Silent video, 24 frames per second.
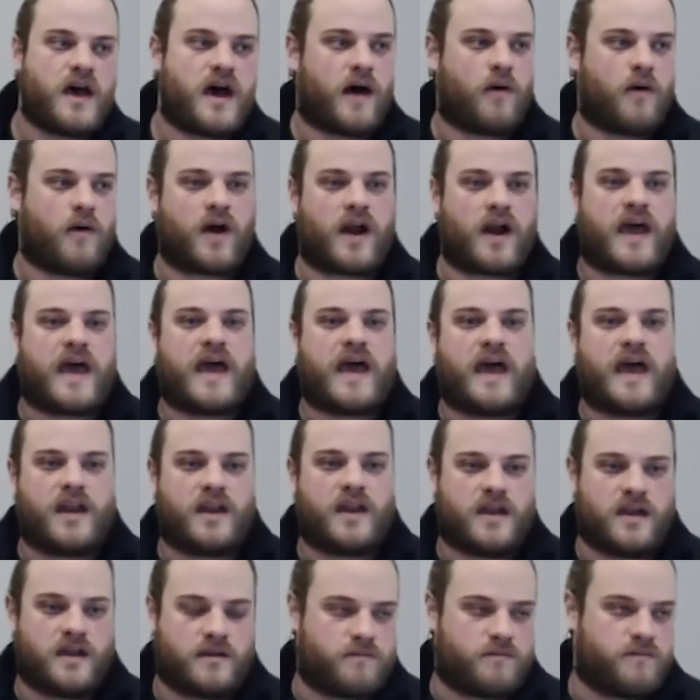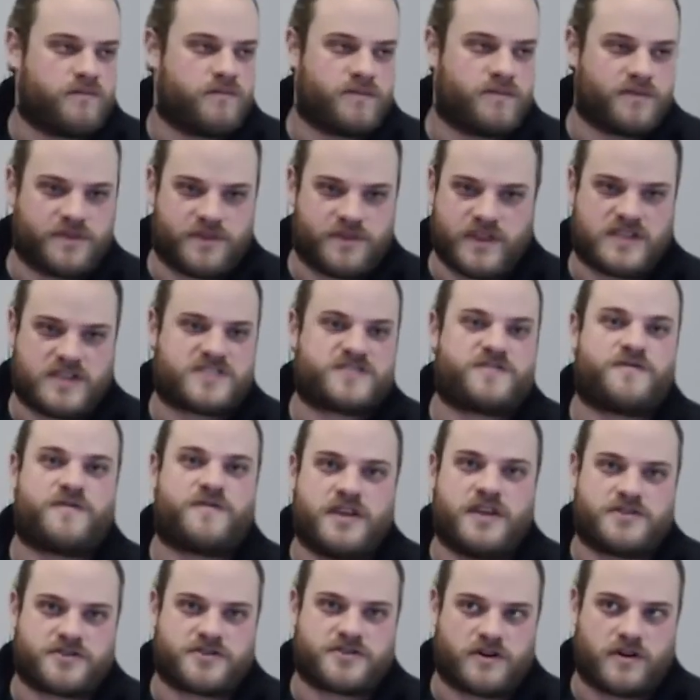I want to add in this
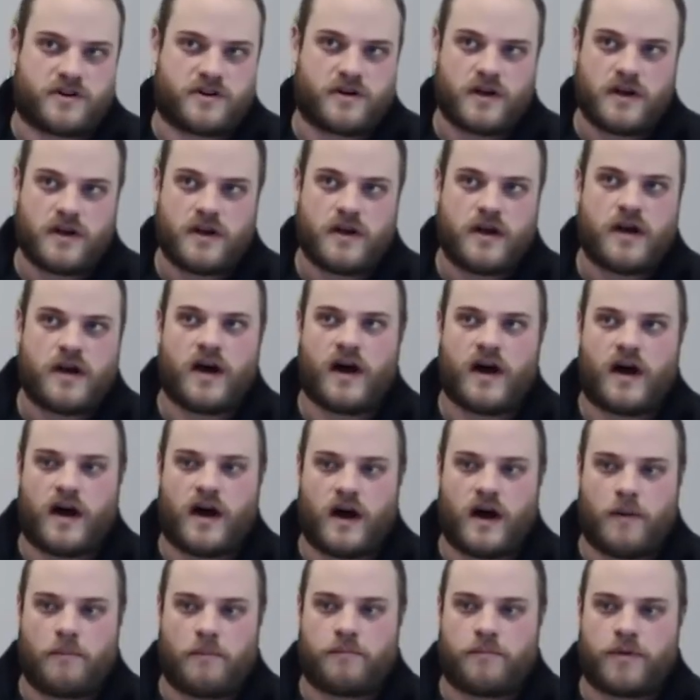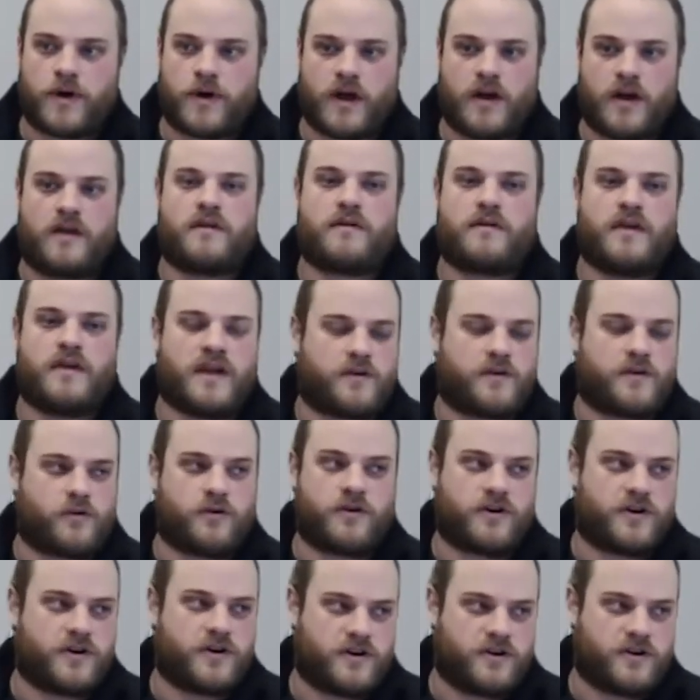feature, but in
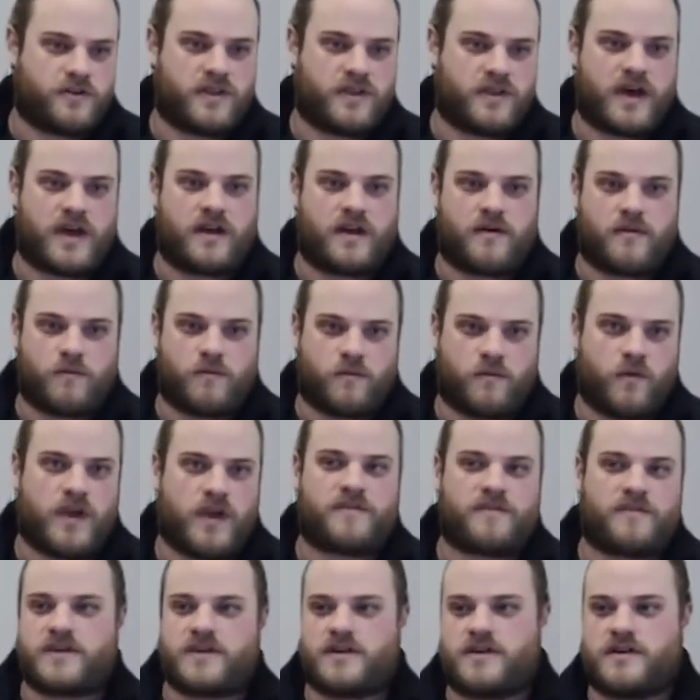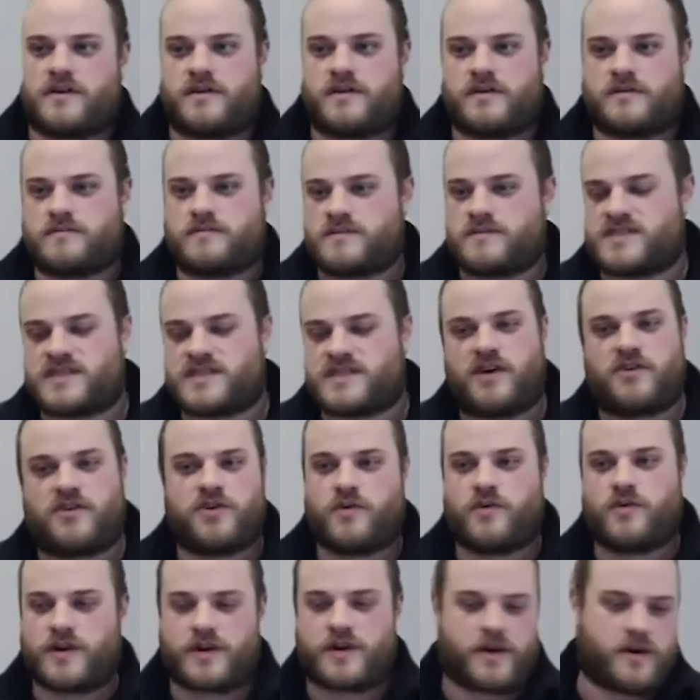order to do that, we have to sell
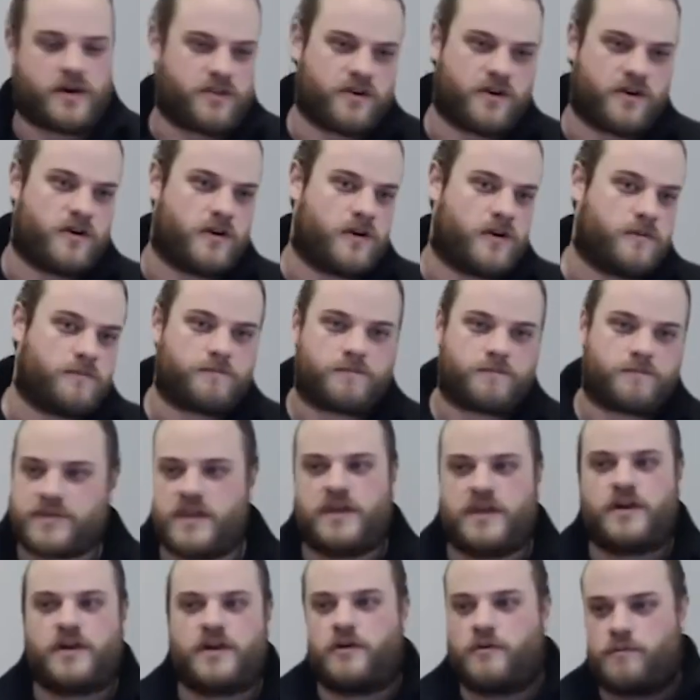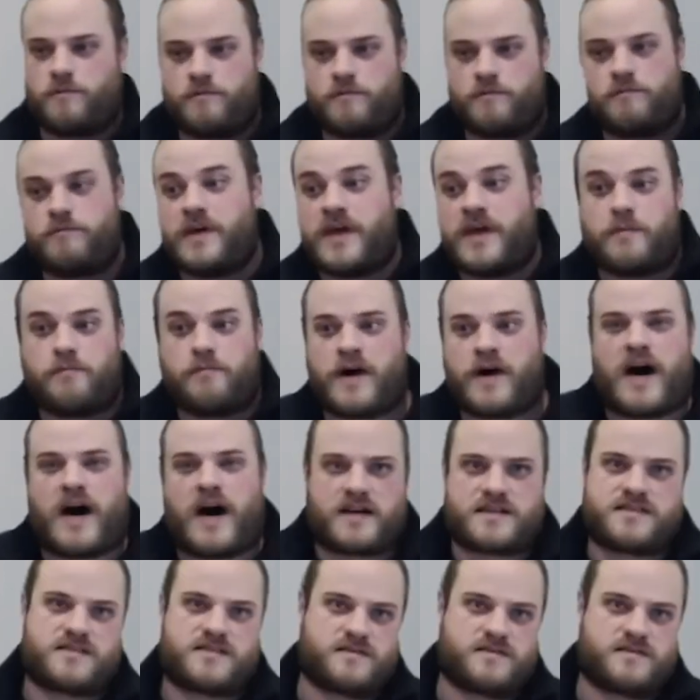you another, big
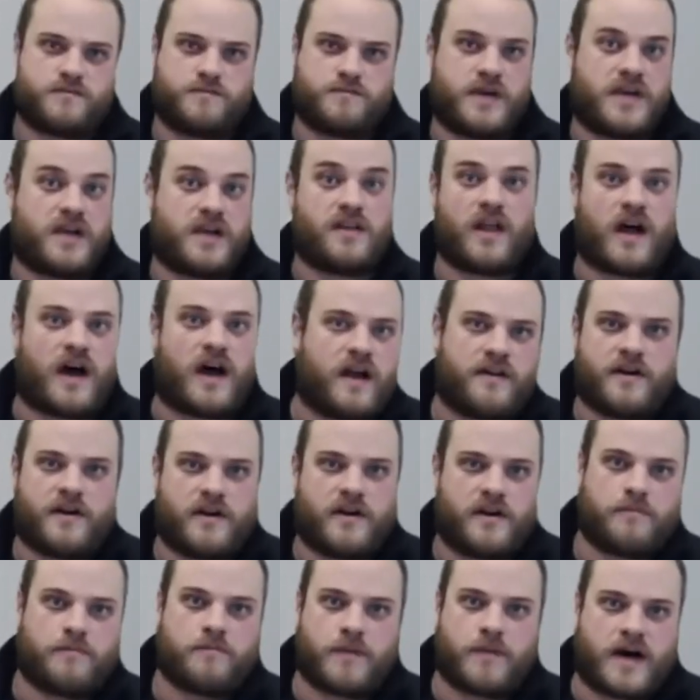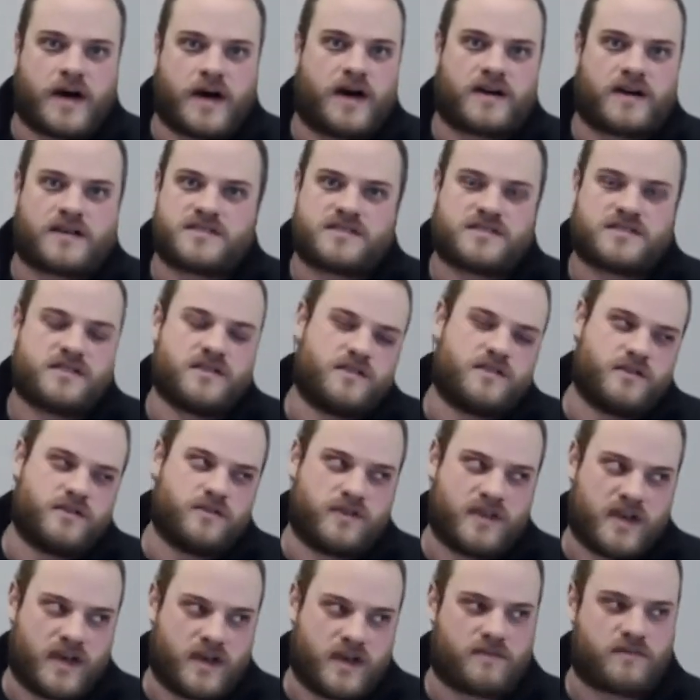line item box to do
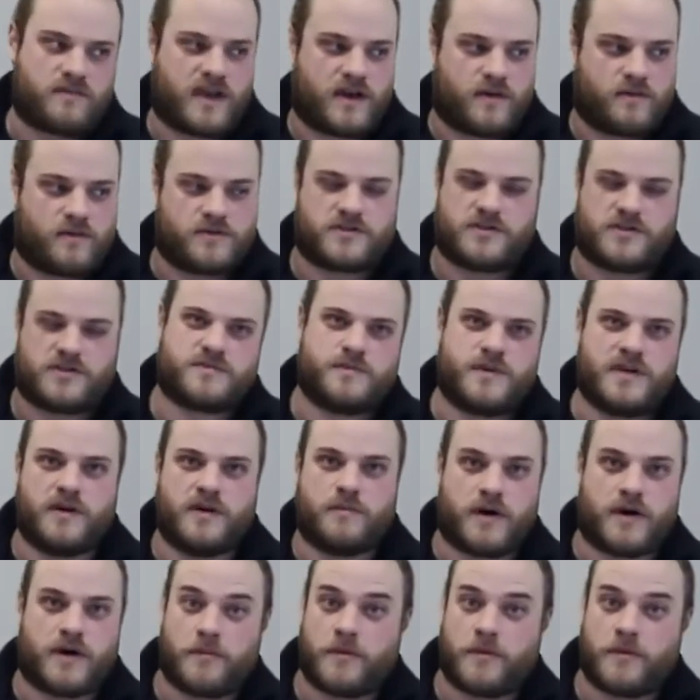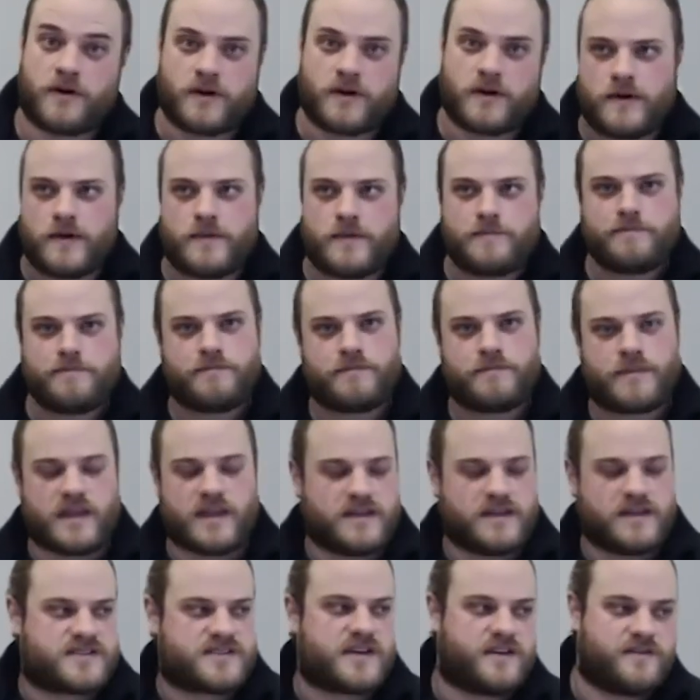that. That would just be a bummer,
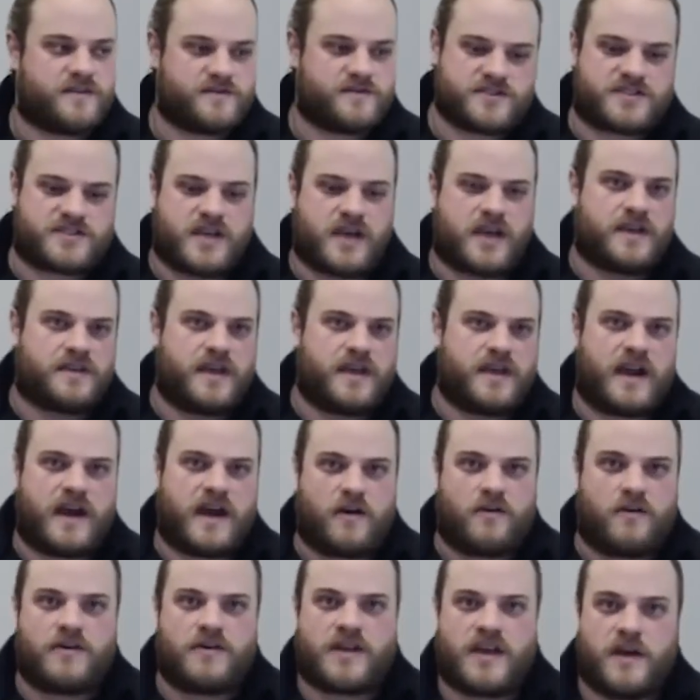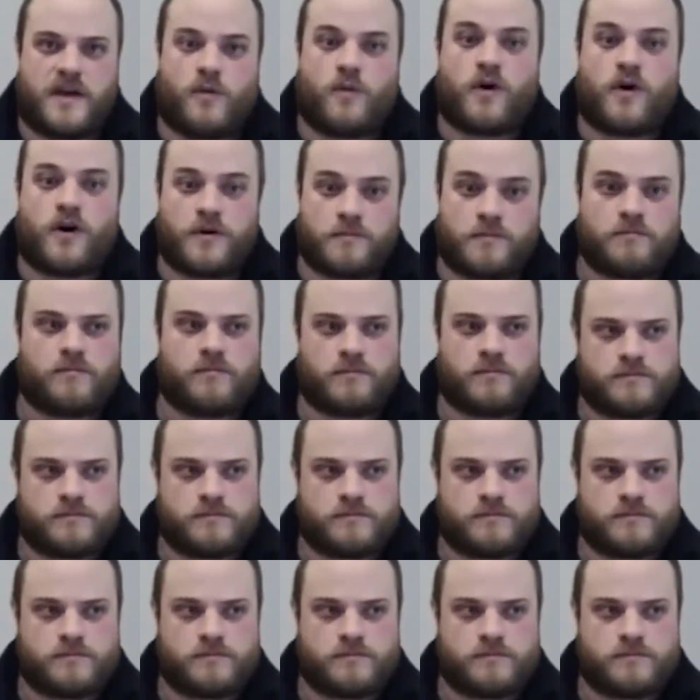instead of just taking that out day one.